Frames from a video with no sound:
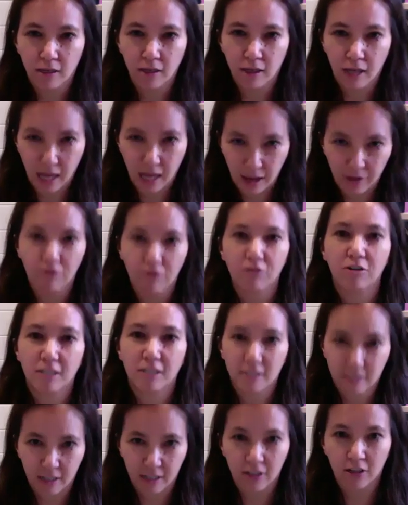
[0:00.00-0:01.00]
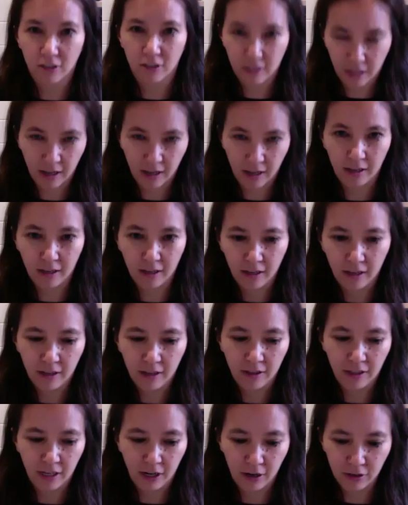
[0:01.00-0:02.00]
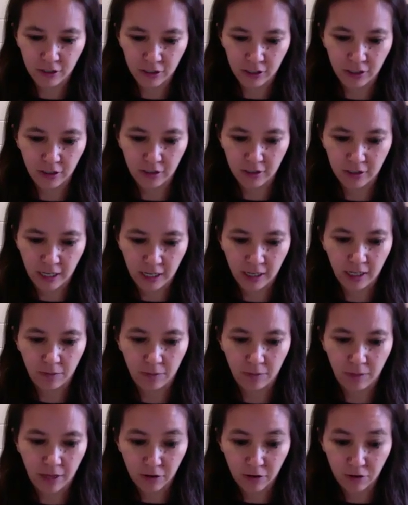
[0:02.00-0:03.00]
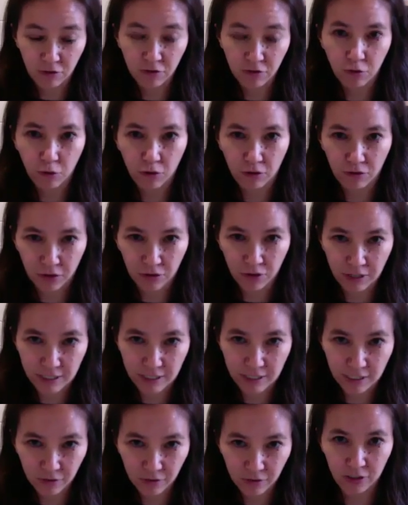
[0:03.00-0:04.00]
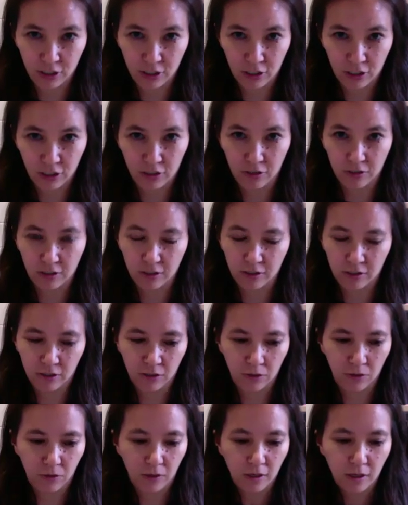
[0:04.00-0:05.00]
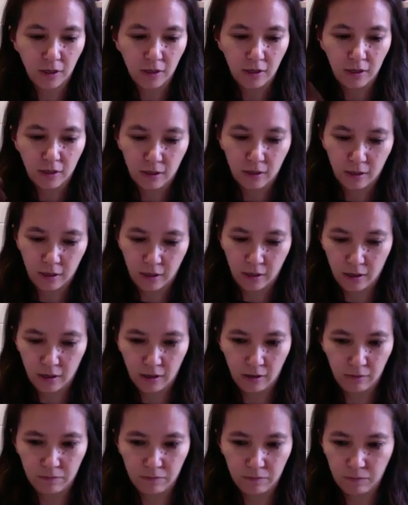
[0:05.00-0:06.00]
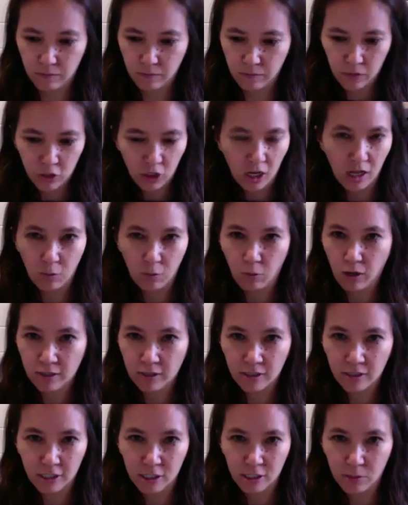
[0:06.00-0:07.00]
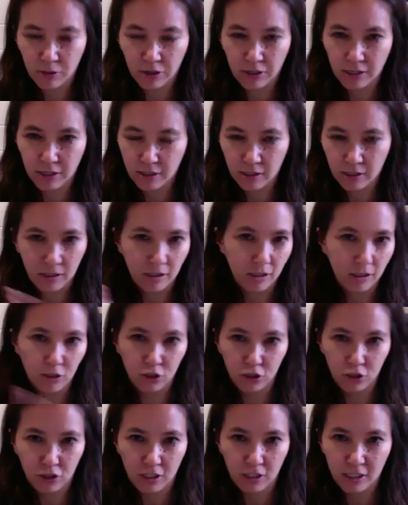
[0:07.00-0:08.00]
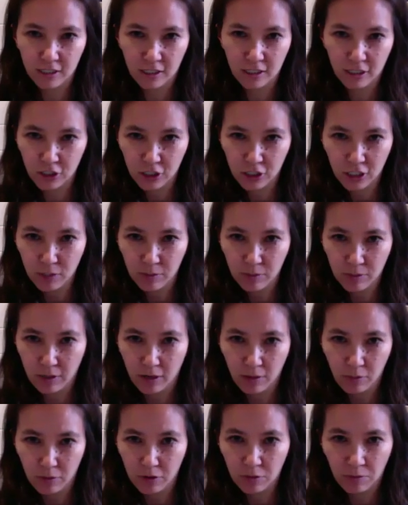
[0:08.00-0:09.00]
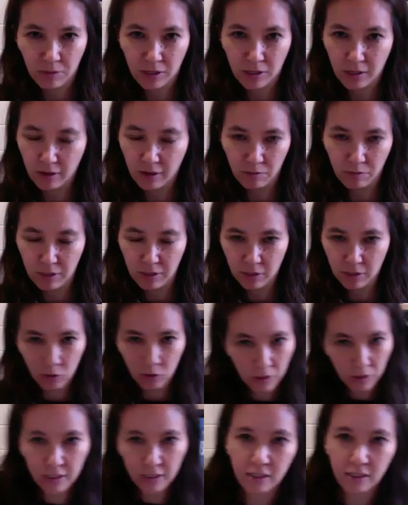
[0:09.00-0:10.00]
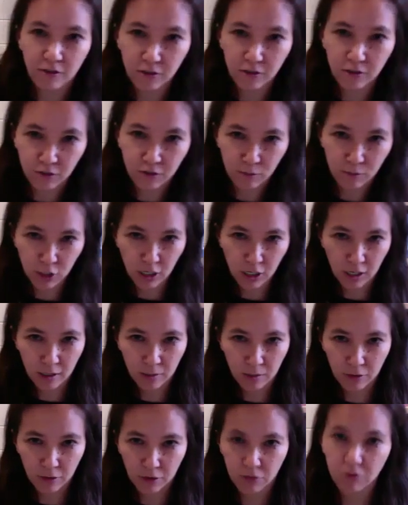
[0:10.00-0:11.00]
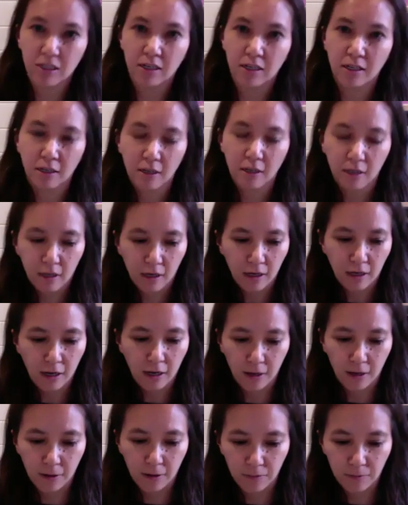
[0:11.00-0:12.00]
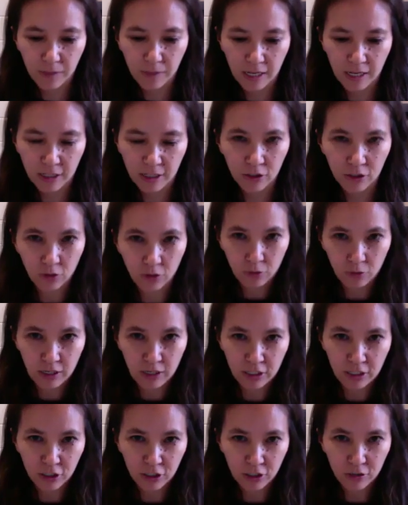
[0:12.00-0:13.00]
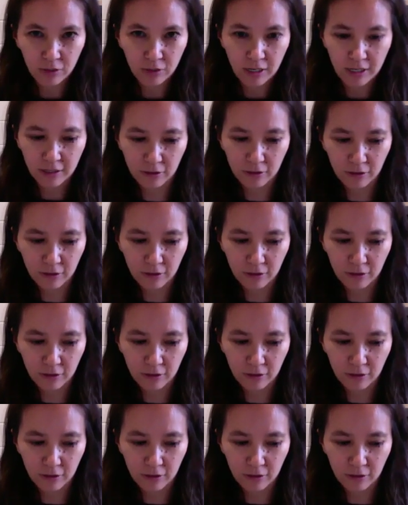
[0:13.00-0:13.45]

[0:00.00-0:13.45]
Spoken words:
every single day. They are still taking, and they're 4 very different children. So child one's experiences and journeys that she's been on with me have been totally different from child number 3. And it's so rich, right?